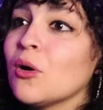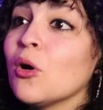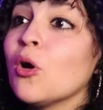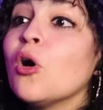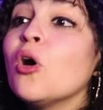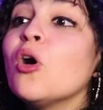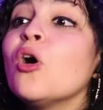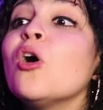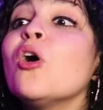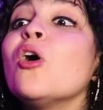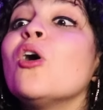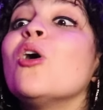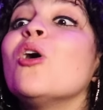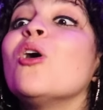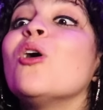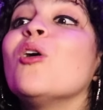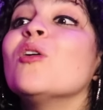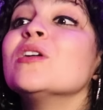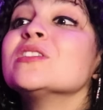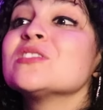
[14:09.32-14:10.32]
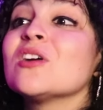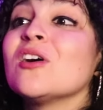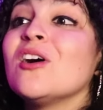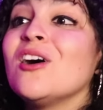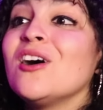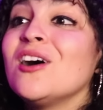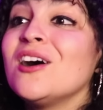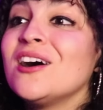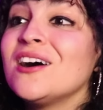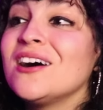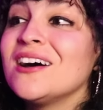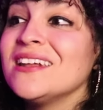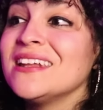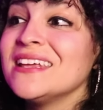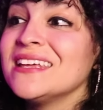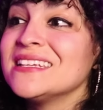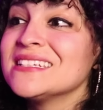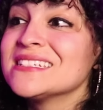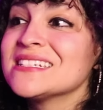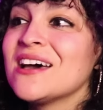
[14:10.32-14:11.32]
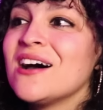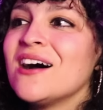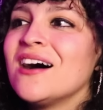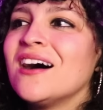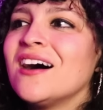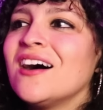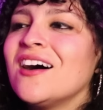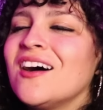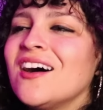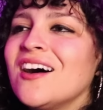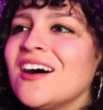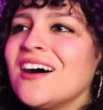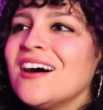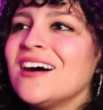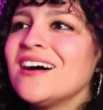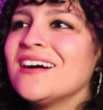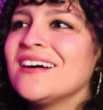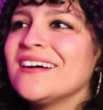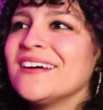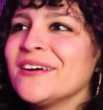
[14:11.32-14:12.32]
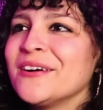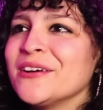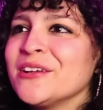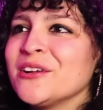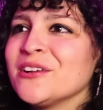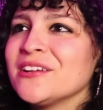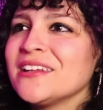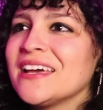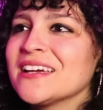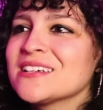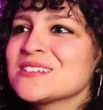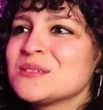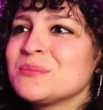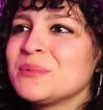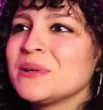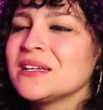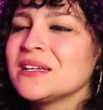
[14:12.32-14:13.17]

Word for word: Oh, it's on his... Oh, you're next,